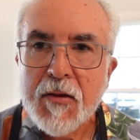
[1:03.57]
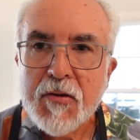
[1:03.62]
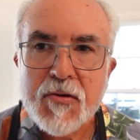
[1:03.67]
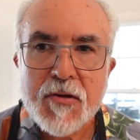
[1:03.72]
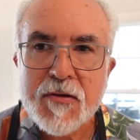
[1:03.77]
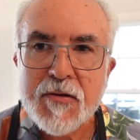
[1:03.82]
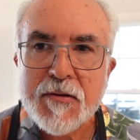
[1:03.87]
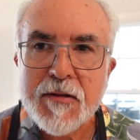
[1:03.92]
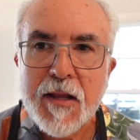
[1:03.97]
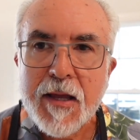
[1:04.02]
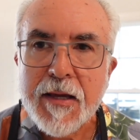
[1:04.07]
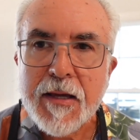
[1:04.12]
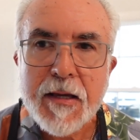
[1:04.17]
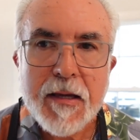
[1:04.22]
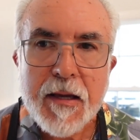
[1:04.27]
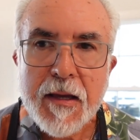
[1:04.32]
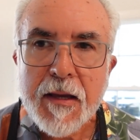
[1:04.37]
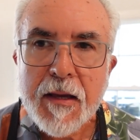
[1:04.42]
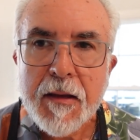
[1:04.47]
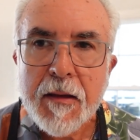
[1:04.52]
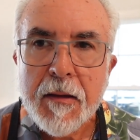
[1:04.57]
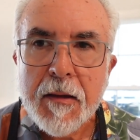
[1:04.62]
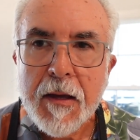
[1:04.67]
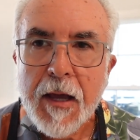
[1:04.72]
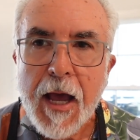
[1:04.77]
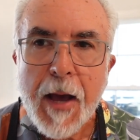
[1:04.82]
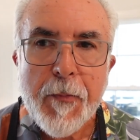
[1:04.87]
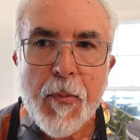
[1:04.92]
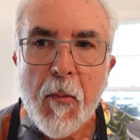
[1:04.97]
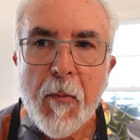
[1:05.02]
just like
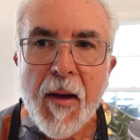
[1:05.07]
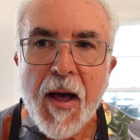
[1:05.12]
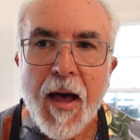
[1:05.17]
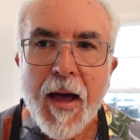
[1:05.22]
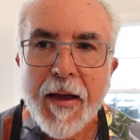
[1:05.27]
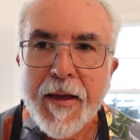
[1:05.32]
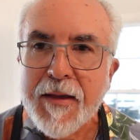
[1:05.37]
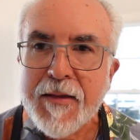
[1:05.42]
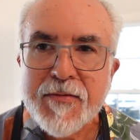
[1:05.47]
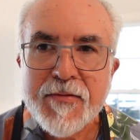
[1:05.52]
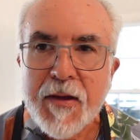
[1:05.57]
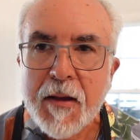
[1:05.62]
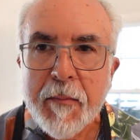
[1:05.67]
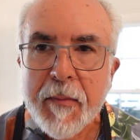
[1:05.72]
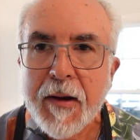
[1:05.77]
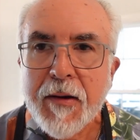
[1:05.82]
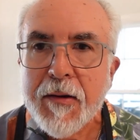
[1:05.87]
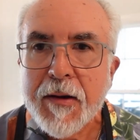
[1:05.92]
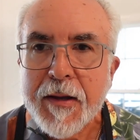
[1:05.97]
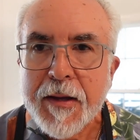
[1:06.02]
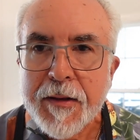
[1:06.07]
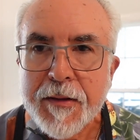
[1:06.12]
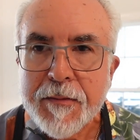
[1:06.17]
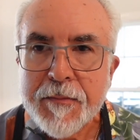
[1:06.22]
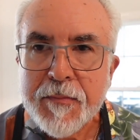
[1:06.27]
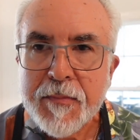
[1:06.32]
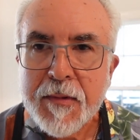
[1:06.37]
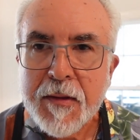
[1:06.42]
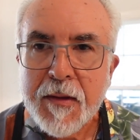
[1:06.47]
apple pie is American.